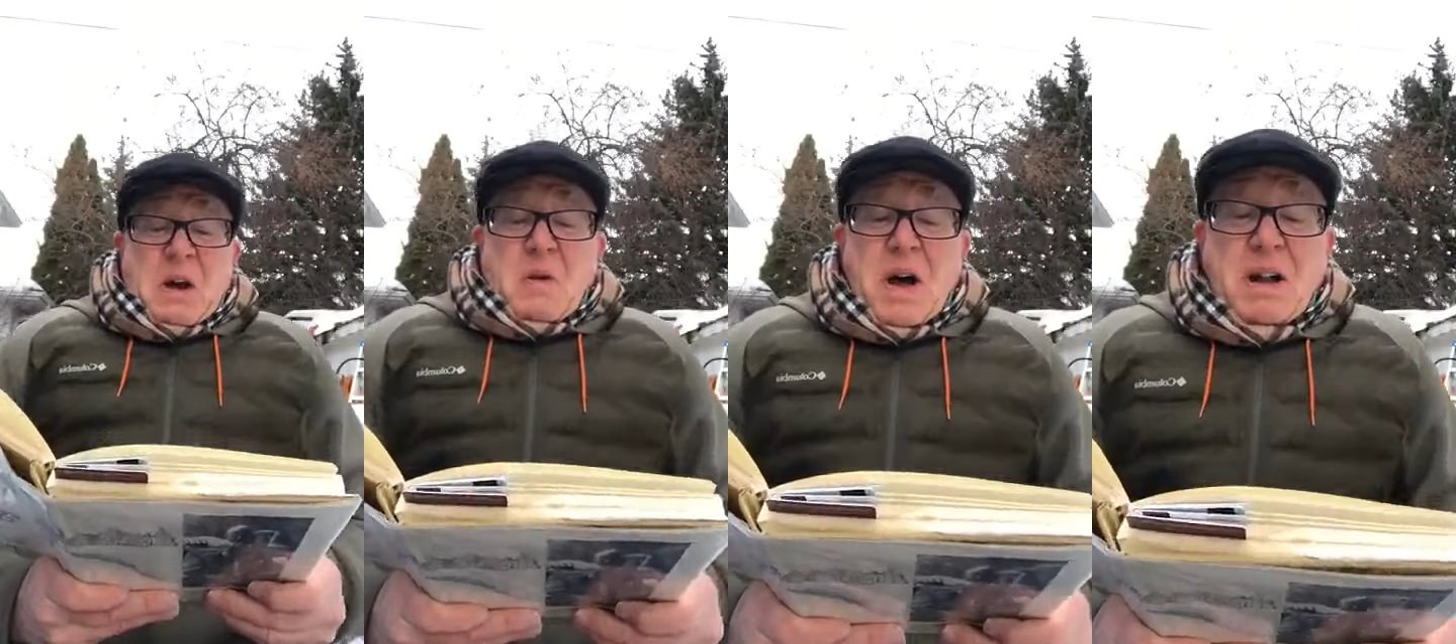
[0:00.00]

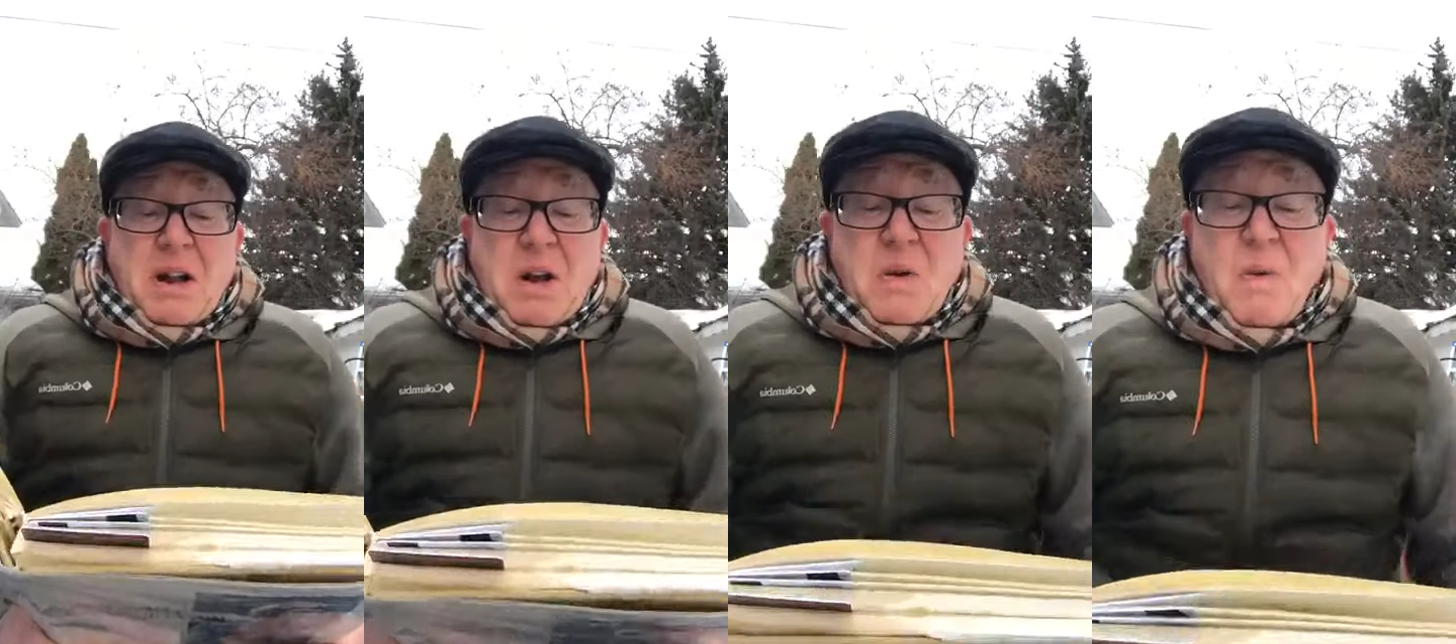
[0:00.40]
Well,
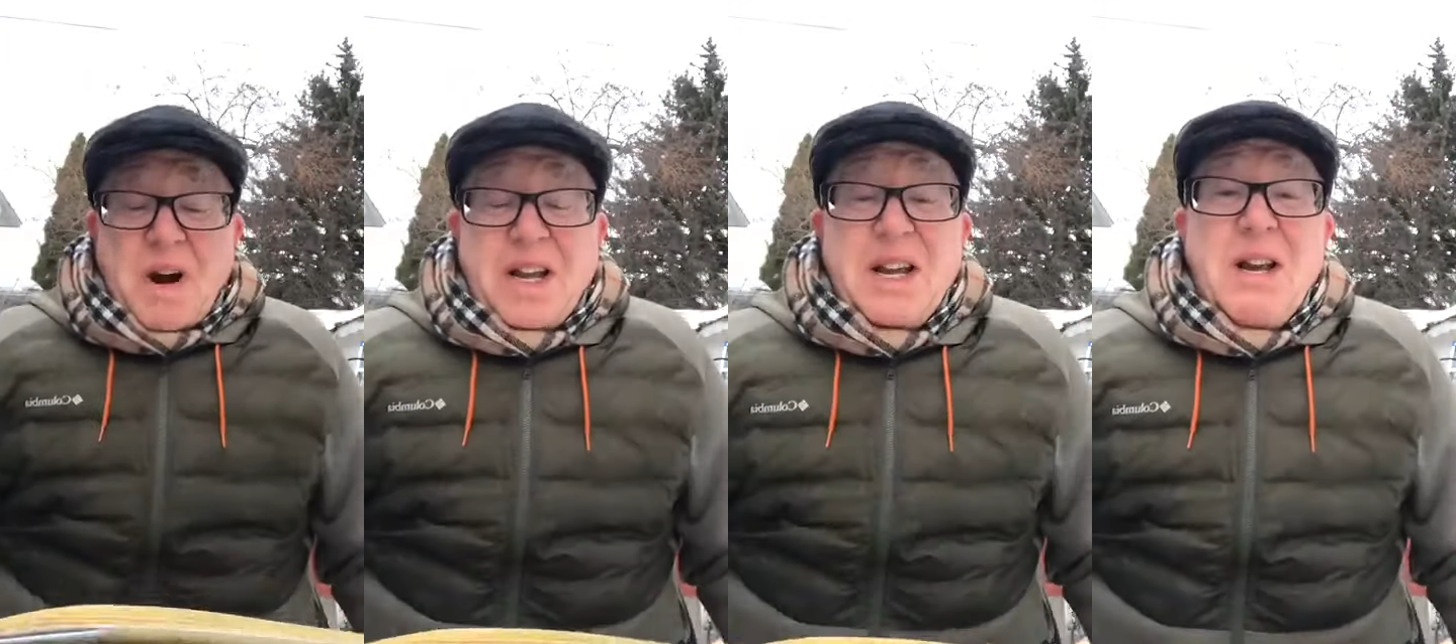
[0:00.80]
what
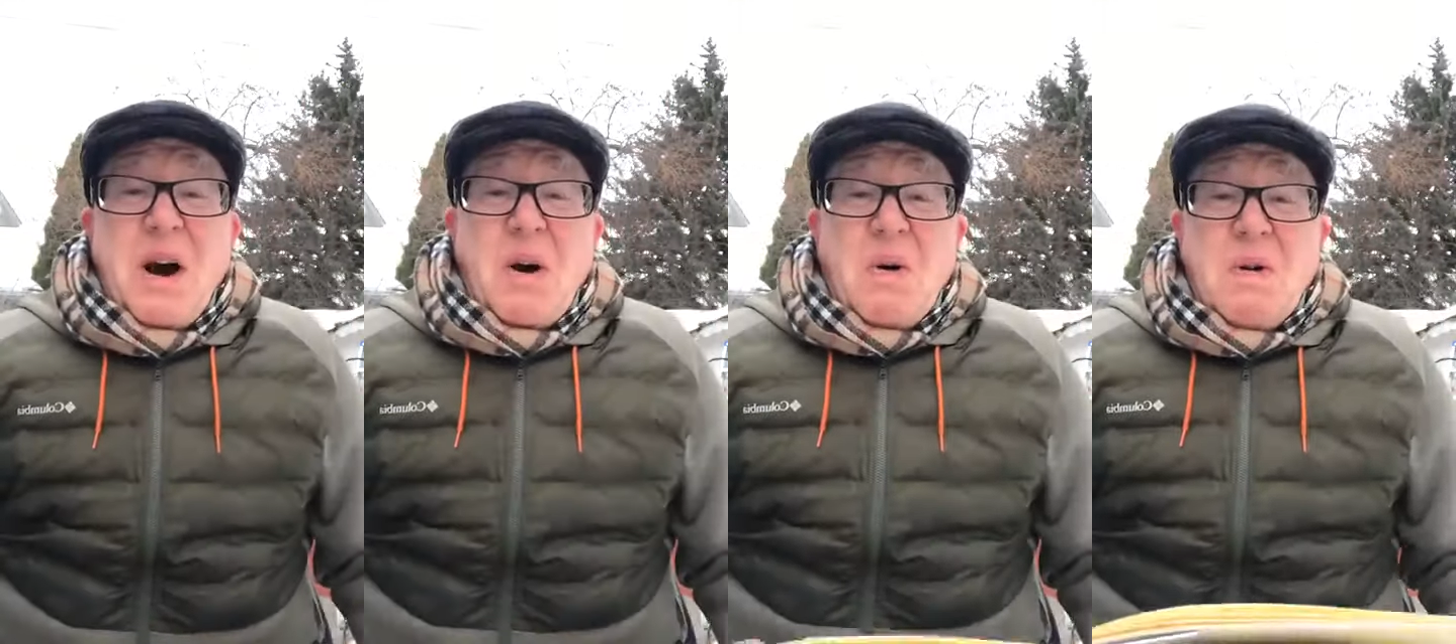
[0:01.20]
do you
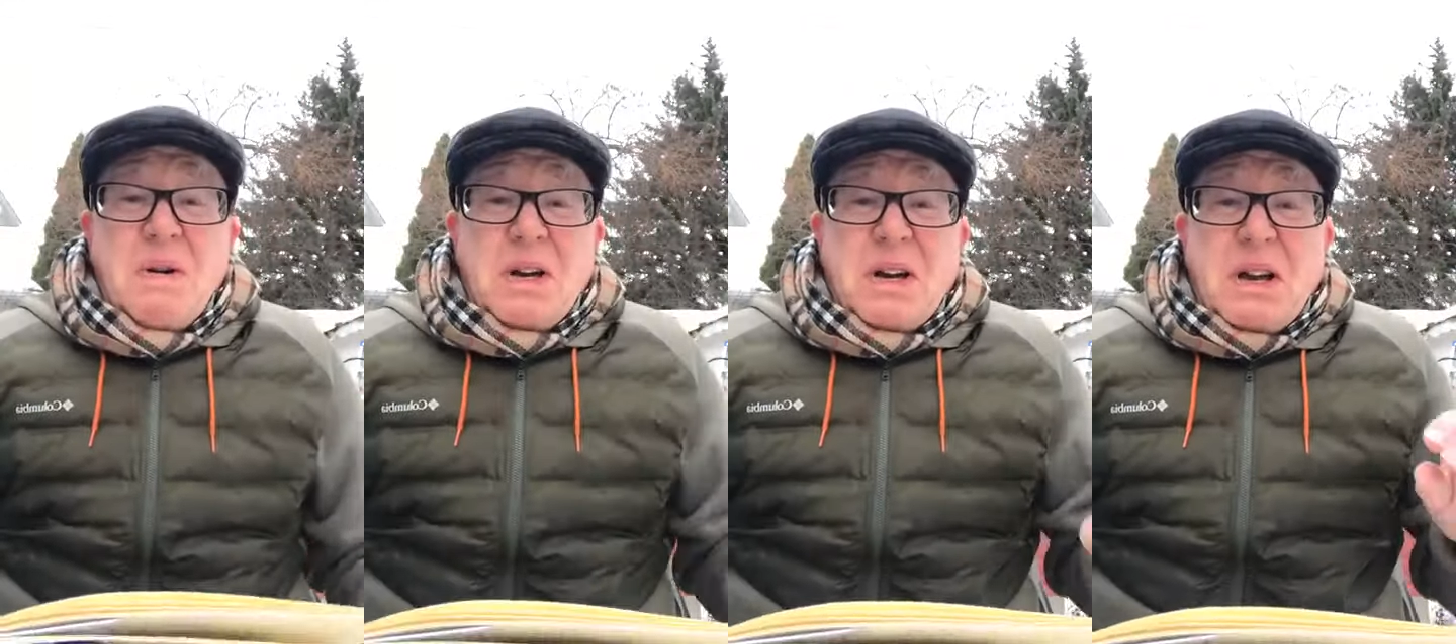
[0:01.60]
know?
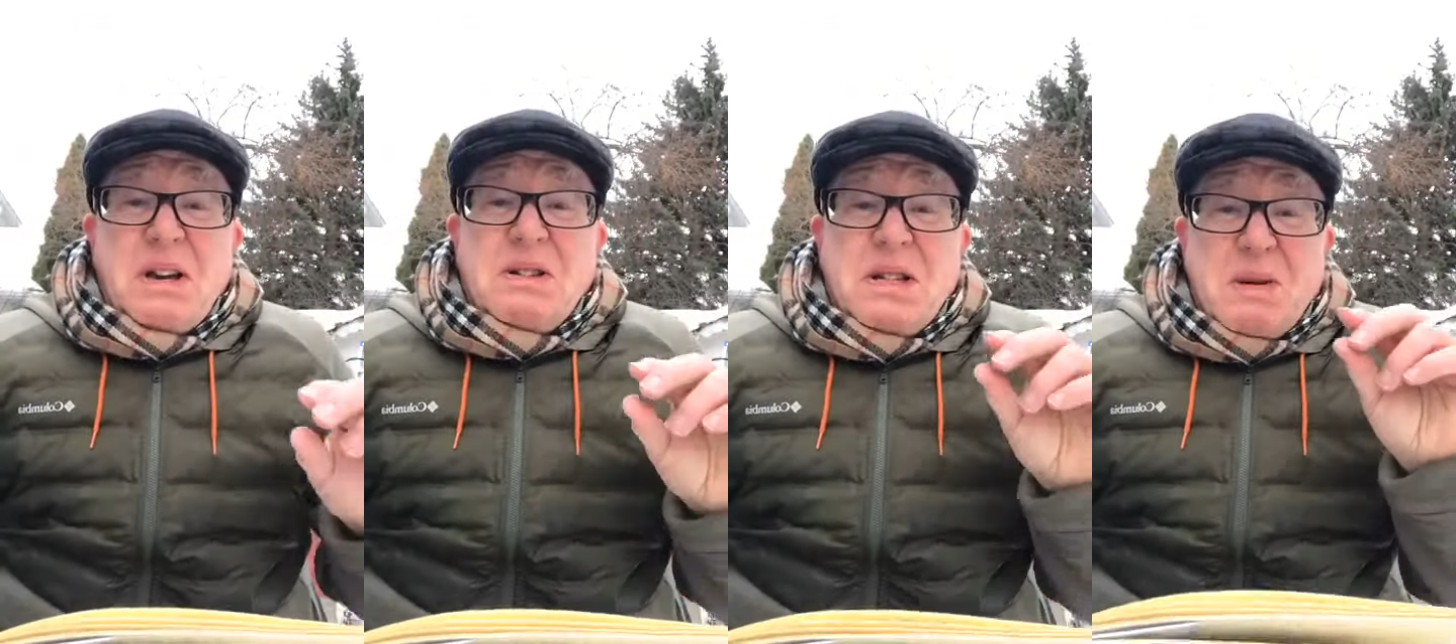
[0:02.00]

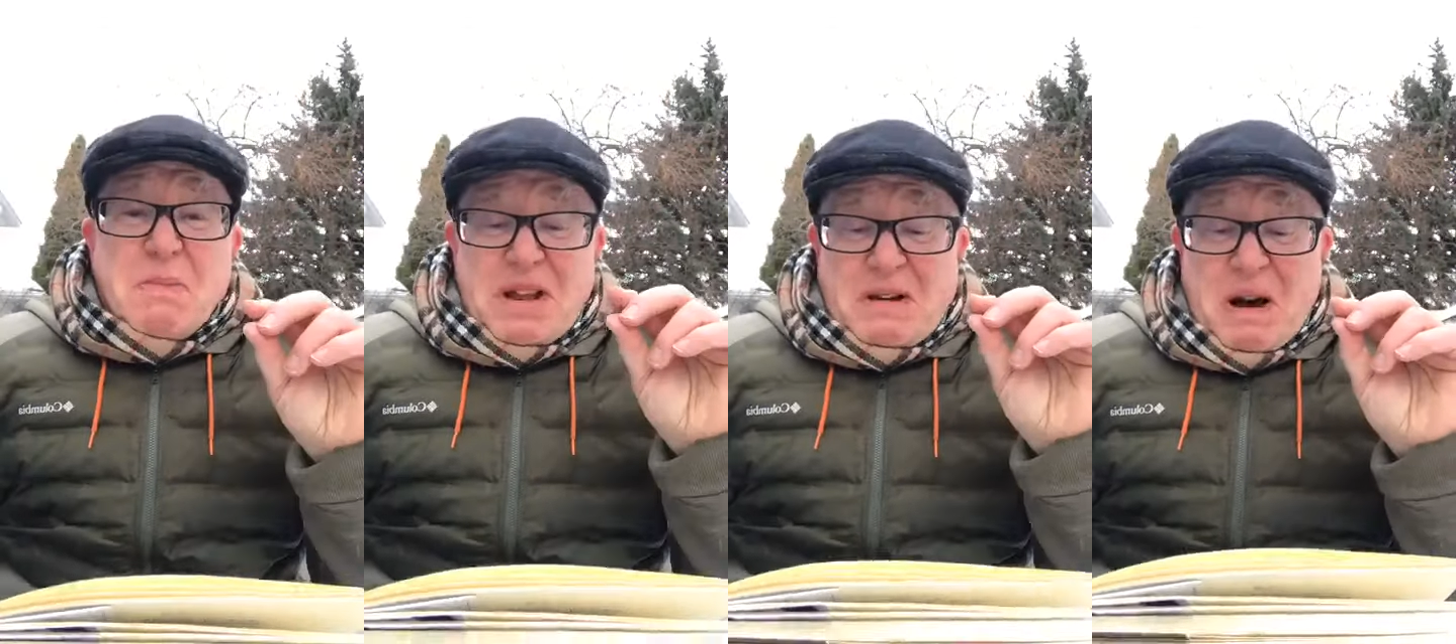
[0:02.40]
He's
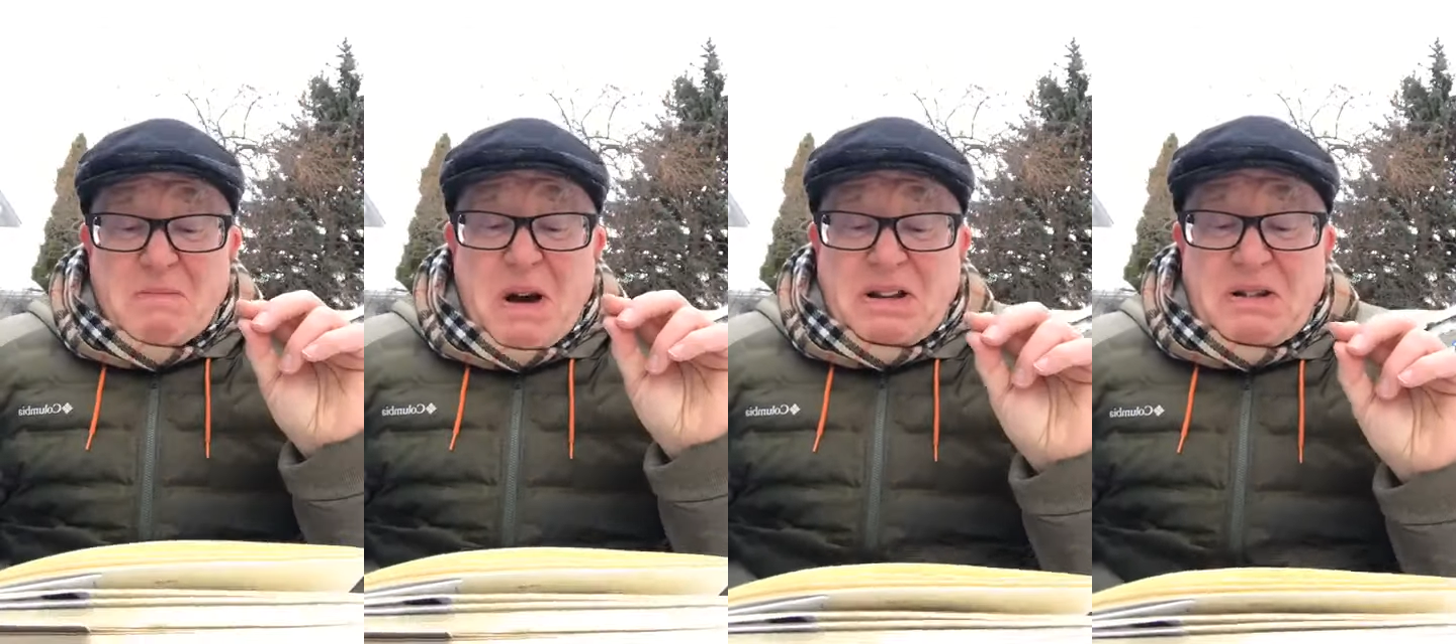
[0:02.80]
nibbling
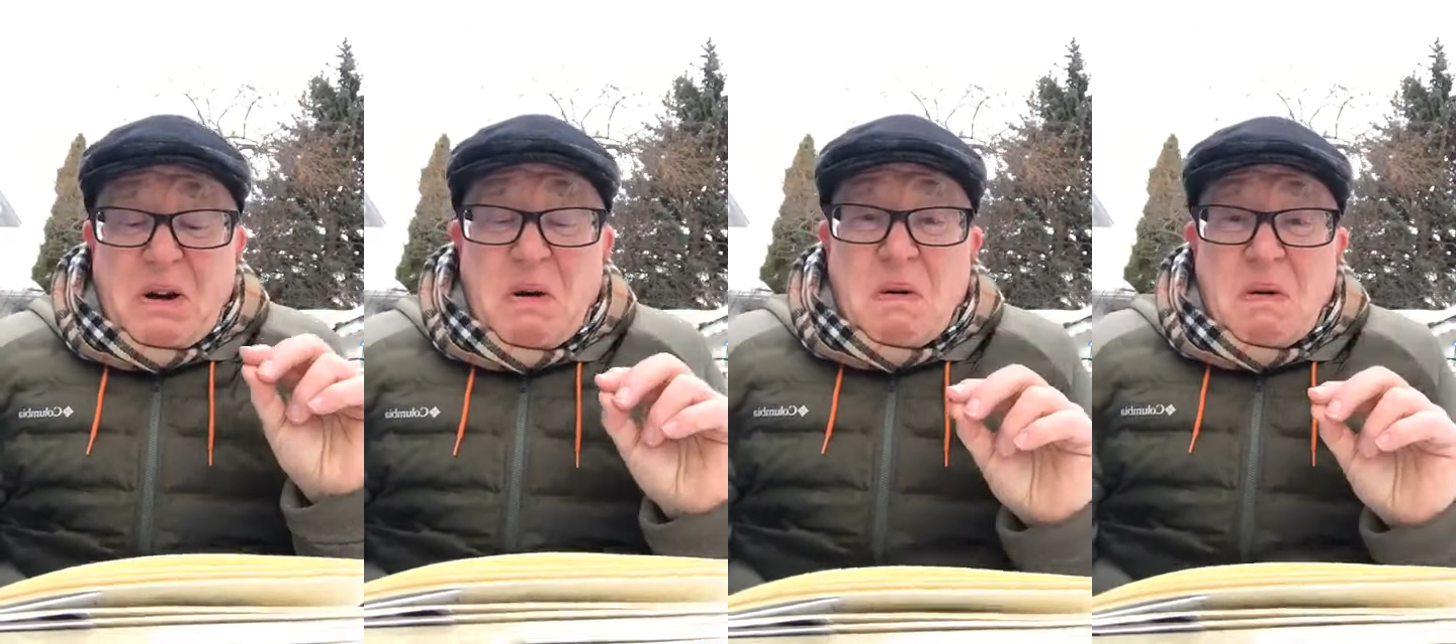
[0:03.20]
on my
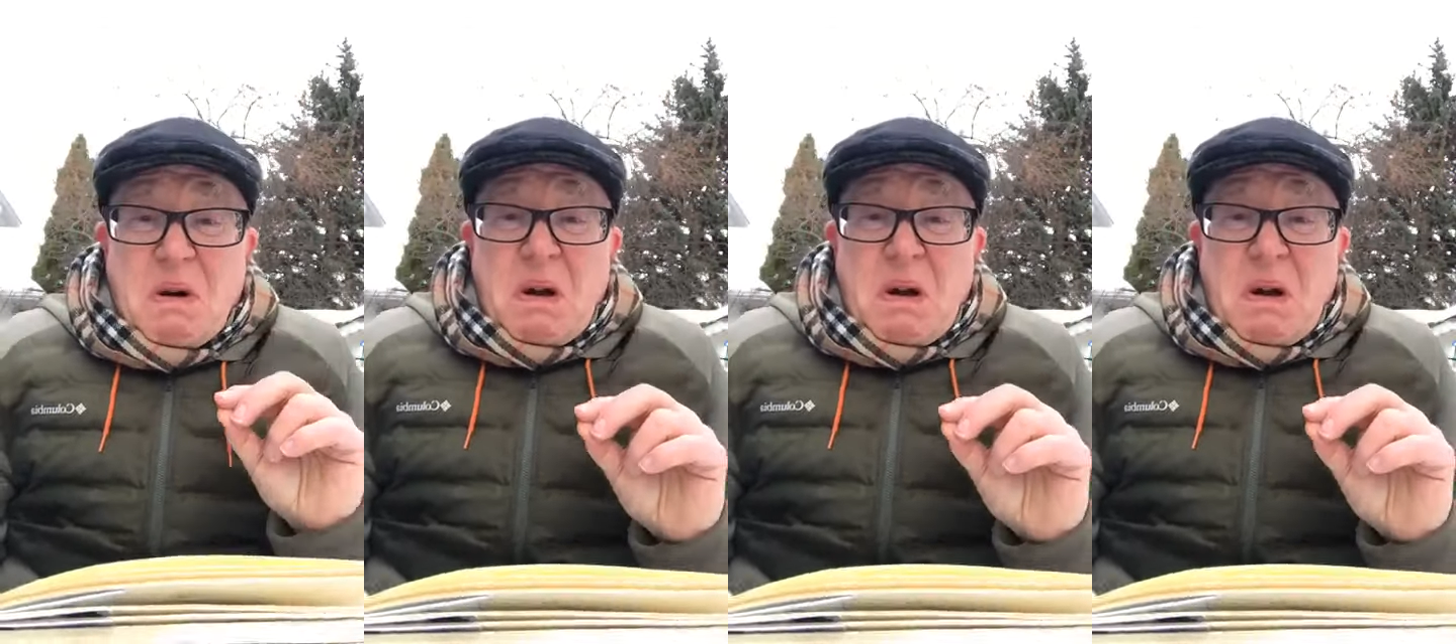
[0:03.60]
toe.